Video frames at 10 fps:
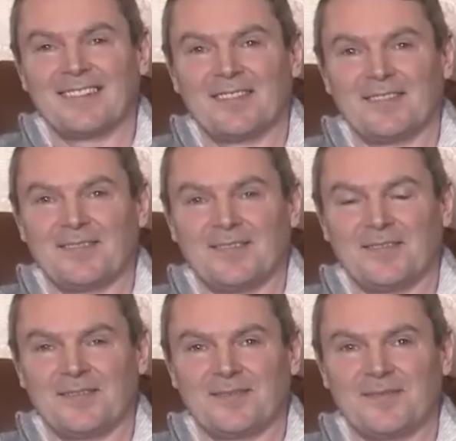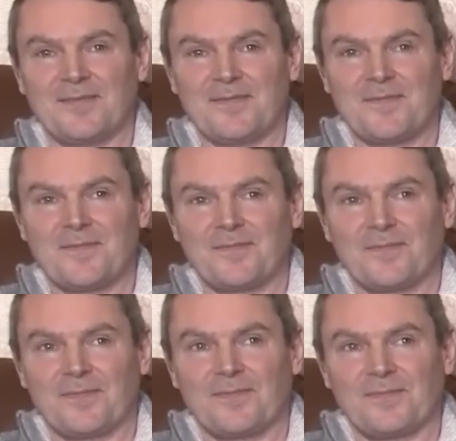
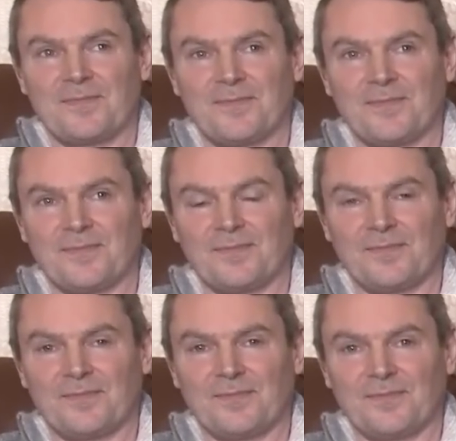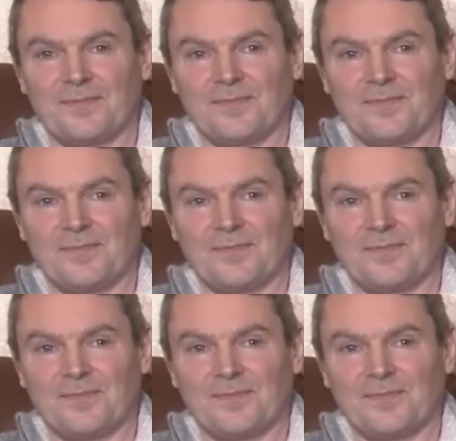The person shown says nothing.